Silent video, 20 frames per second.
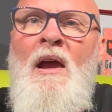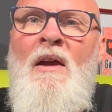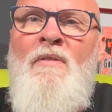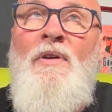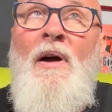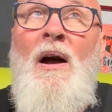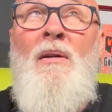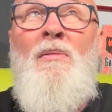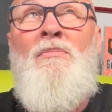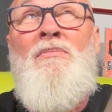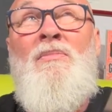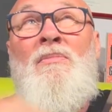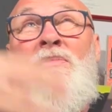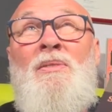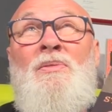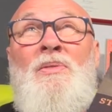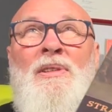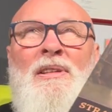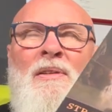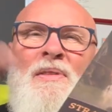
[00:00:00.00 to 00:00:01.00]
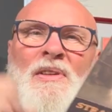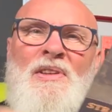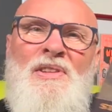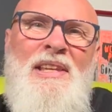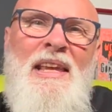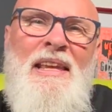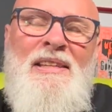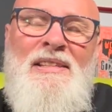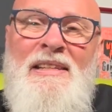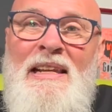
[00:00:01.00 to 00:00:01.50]
from, what was it, the
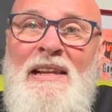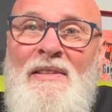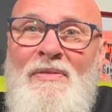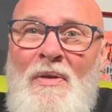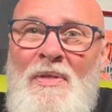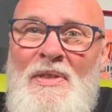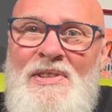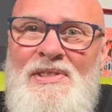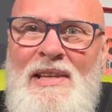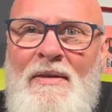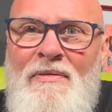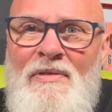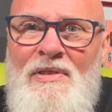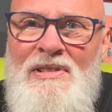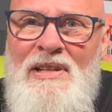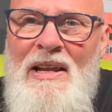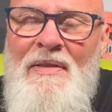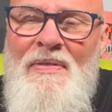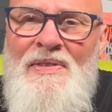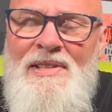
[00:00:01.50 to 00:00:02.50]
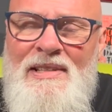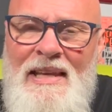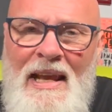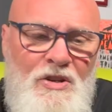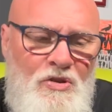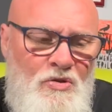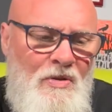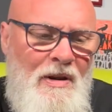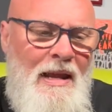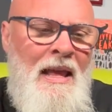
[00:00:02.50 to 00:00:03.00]
16th or the 17th
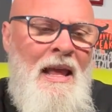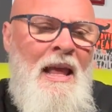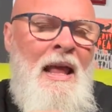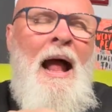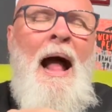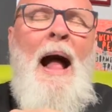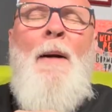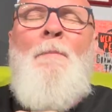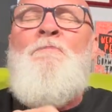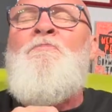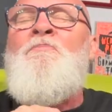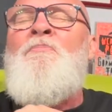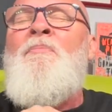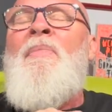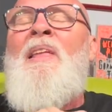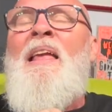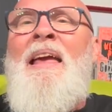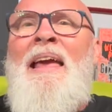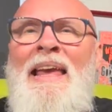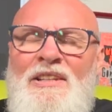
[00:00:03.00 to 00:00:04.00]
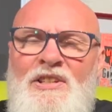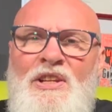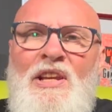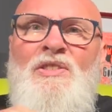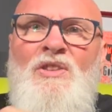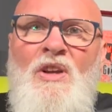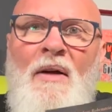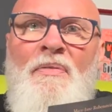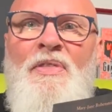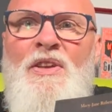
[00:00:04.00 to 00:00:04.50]
century. She's
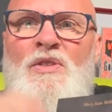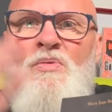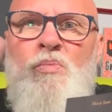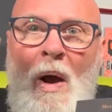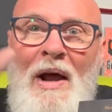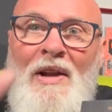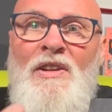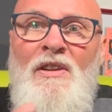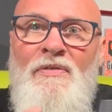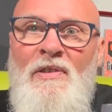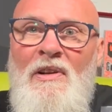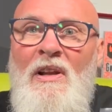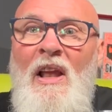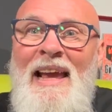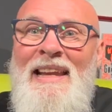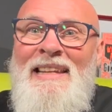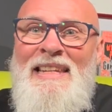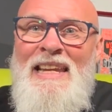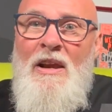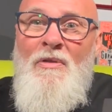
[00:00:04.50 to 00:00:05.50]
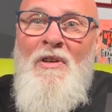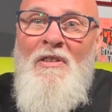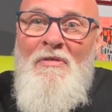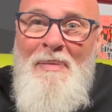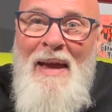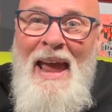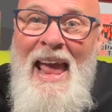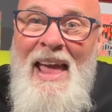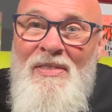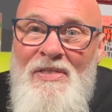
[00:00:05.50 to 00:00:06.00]
got this wonderful idea of
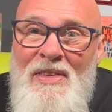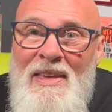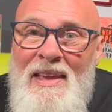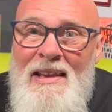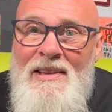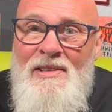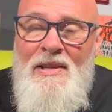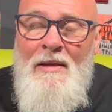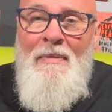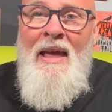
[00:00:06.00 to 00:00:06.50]
pantheism,